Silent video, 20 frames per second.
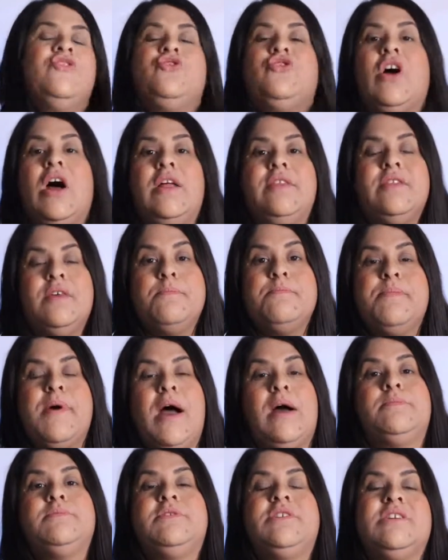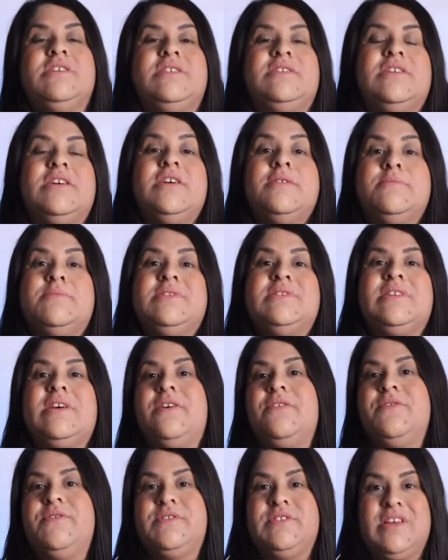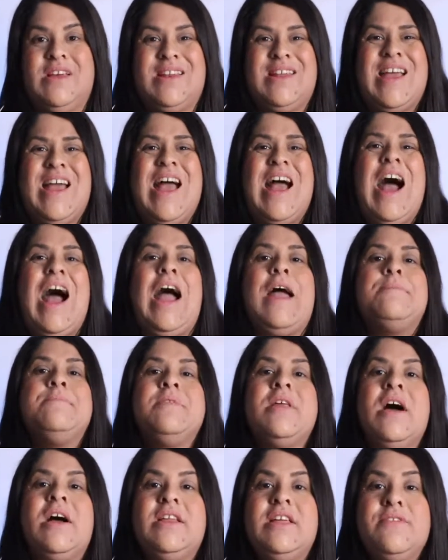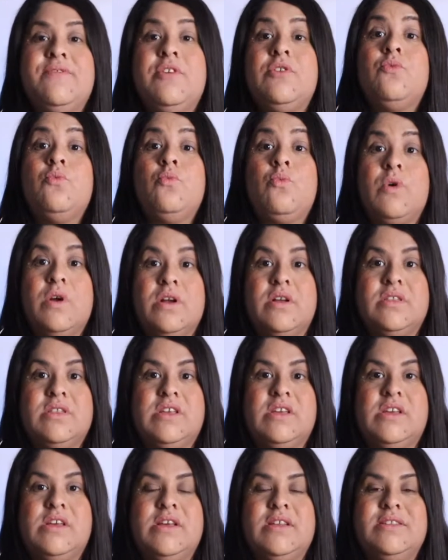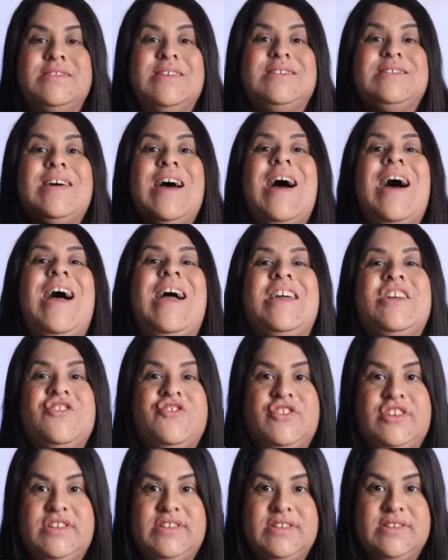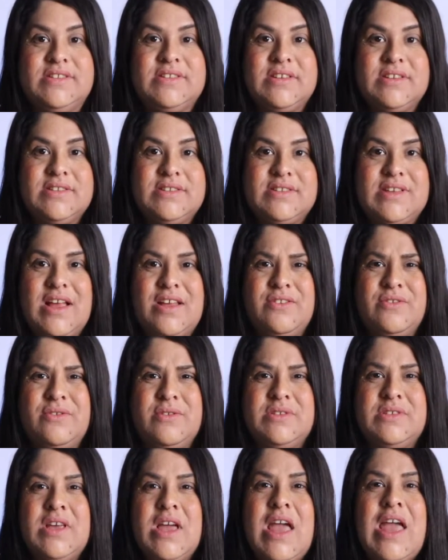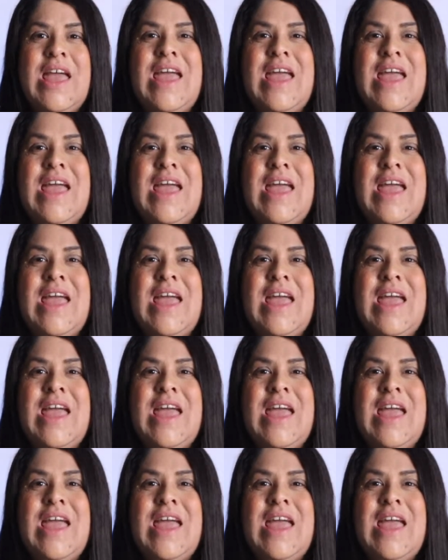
John the Baptist himself said, I'm not even worthy to tie Jesus's sandals.